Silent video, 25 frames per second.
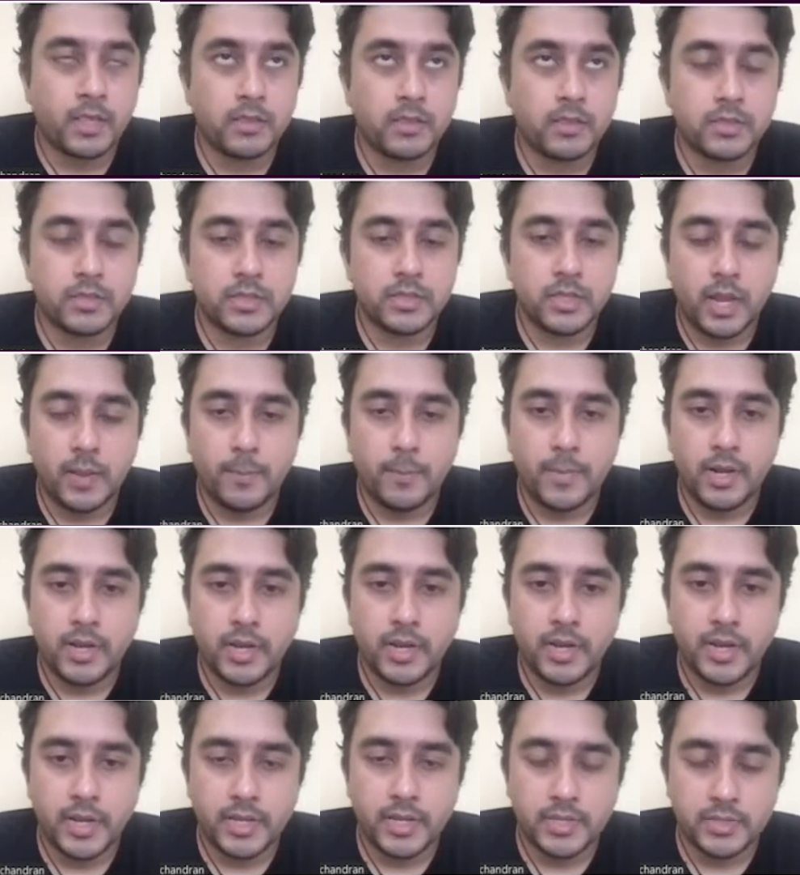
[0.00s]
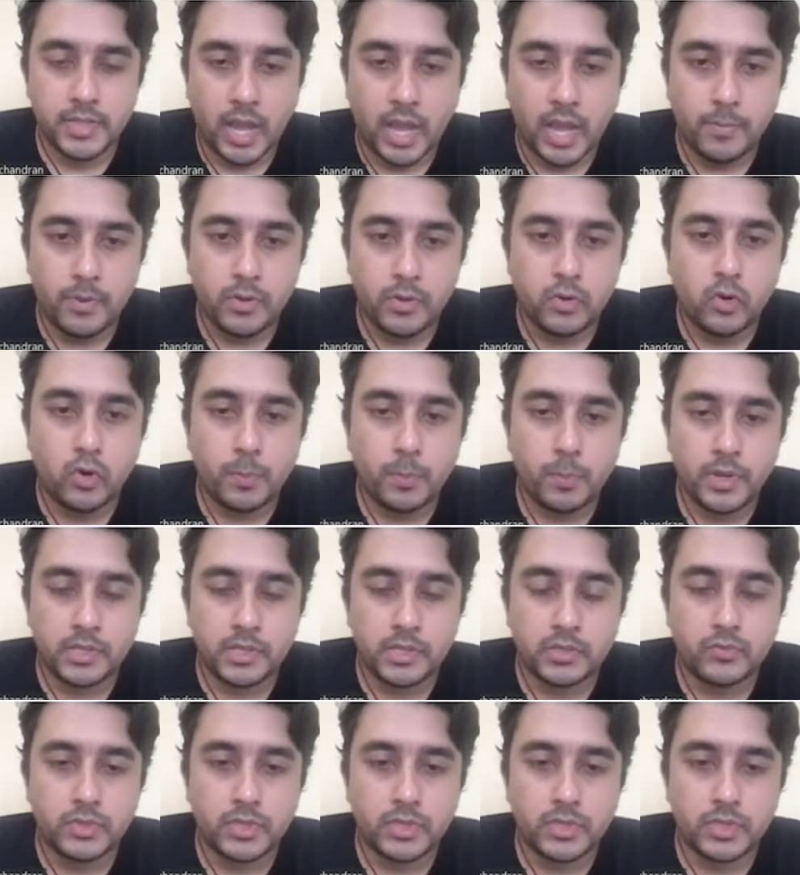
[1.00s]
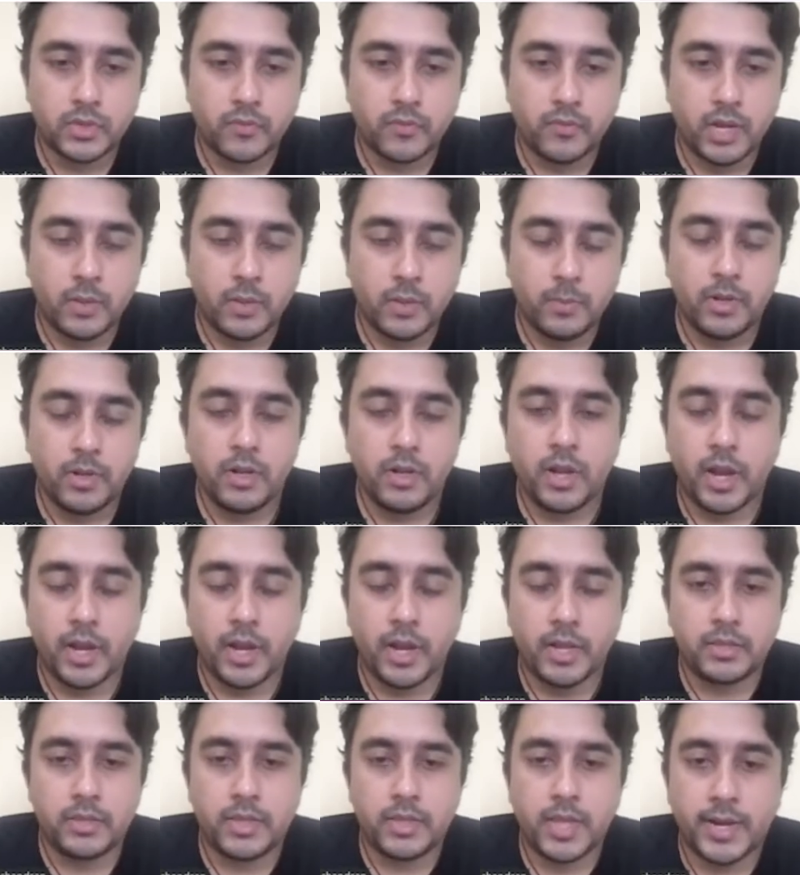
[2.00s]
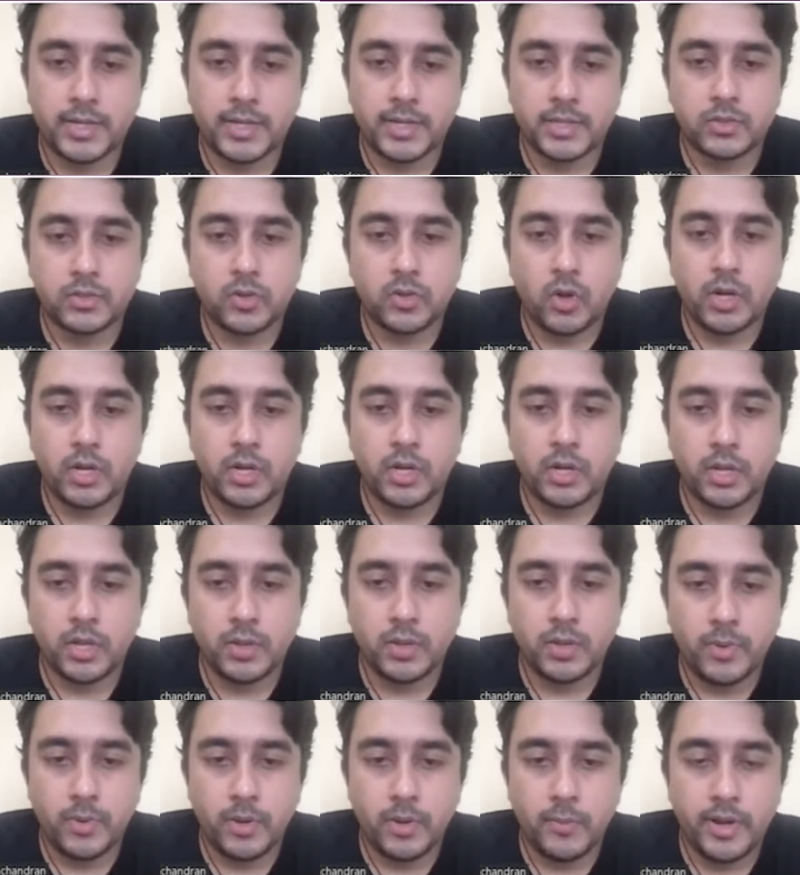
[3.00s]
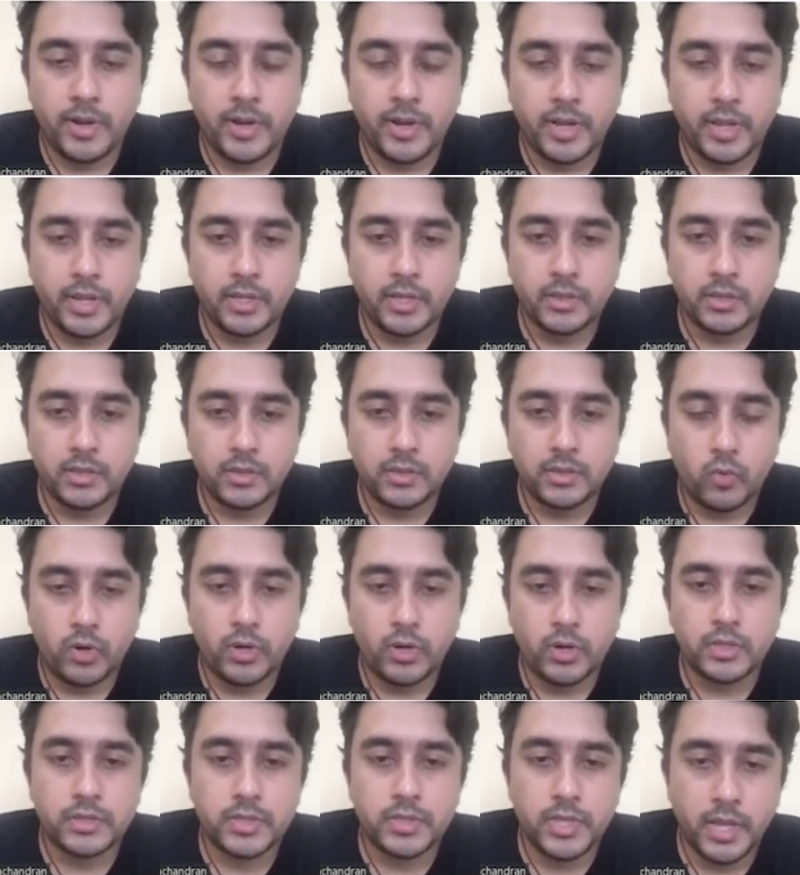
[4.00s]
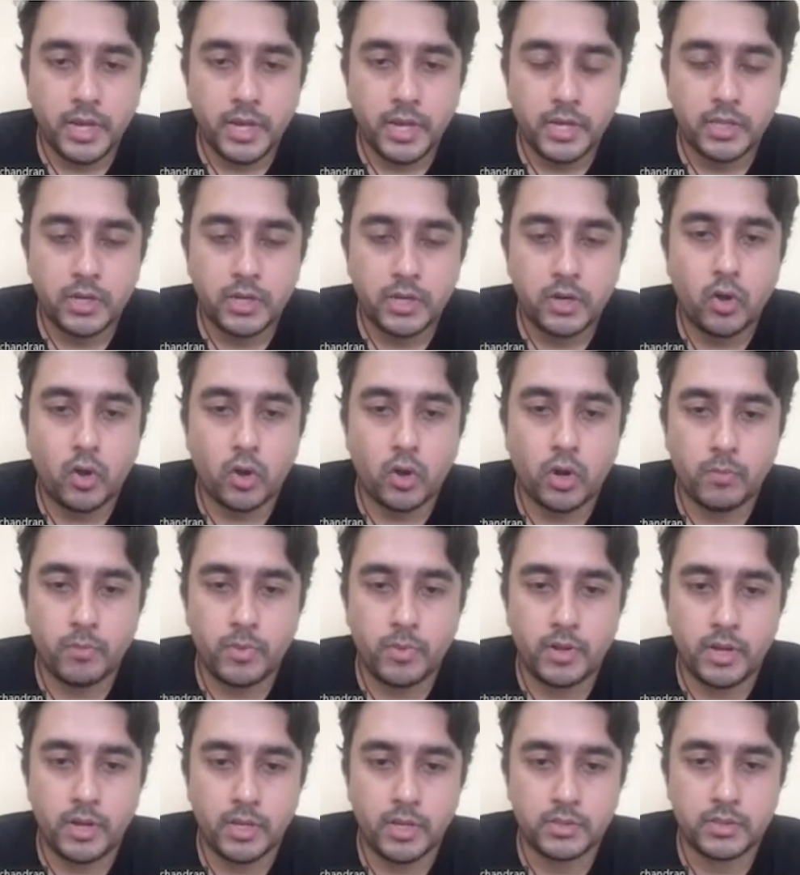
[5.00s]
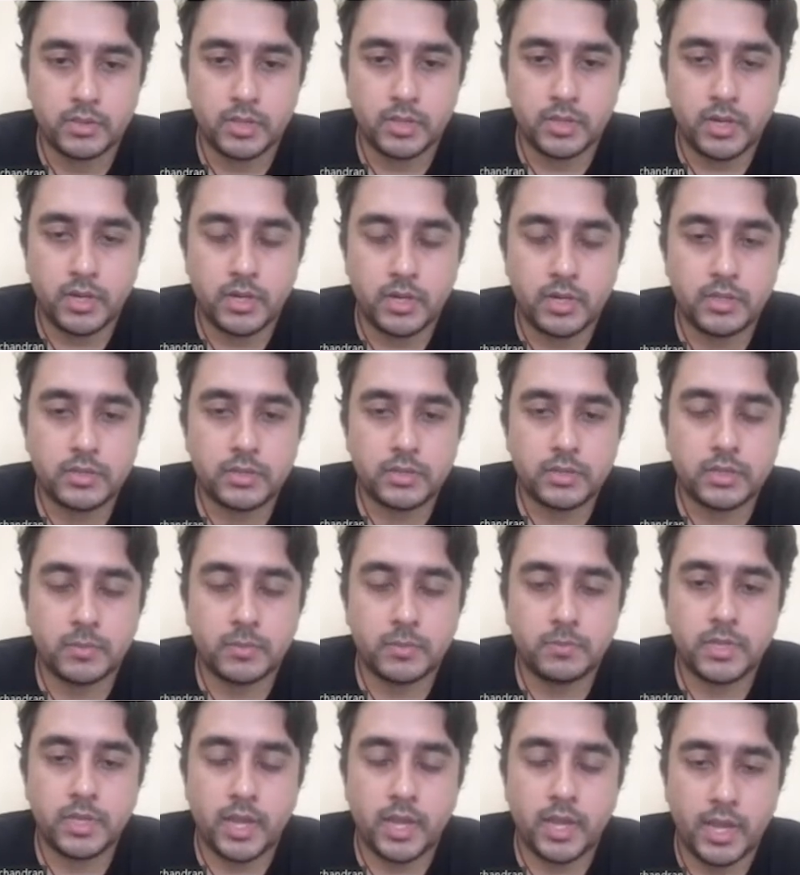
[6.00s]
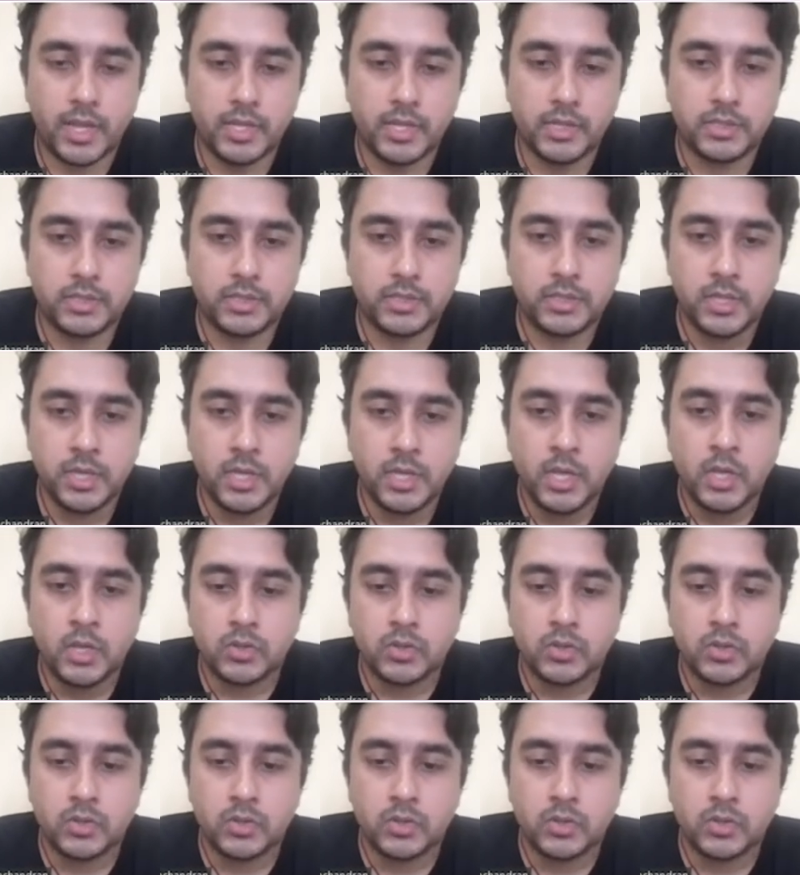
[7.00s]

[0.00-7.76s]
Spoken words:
There's an ML kit, a sample code base, which is available, and that is not implementing what is there in the documentation. It is something else.